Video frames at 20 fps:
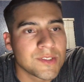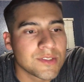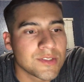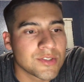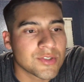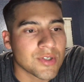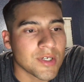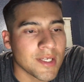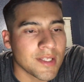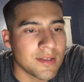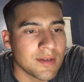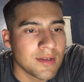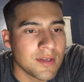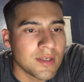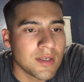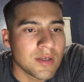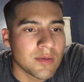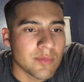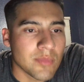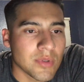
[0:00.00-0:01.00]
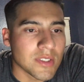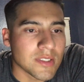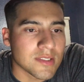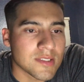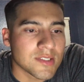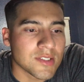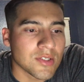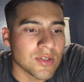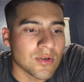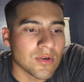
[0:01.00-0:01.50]
tread, but it's
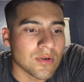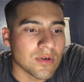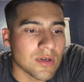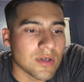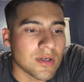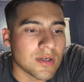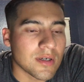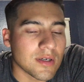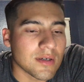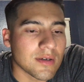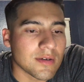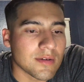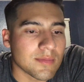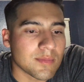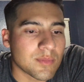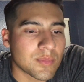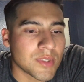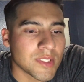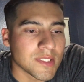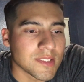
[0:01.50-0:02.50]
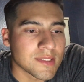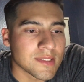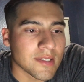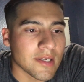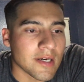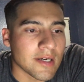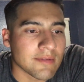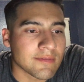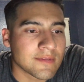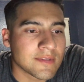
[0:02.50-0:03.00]
still pretty
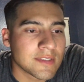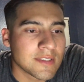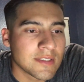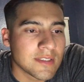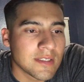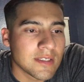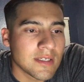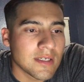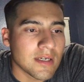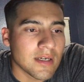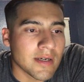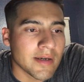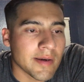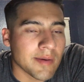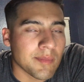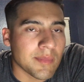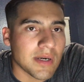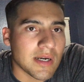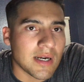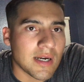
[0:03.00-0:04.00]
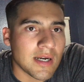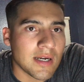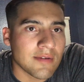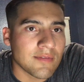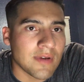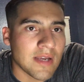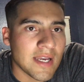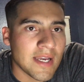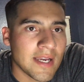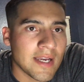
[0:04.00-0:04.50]
soft.
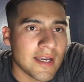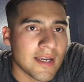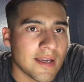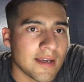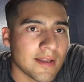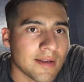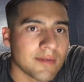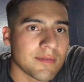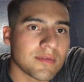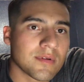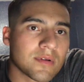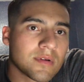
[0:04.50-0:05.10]
I've had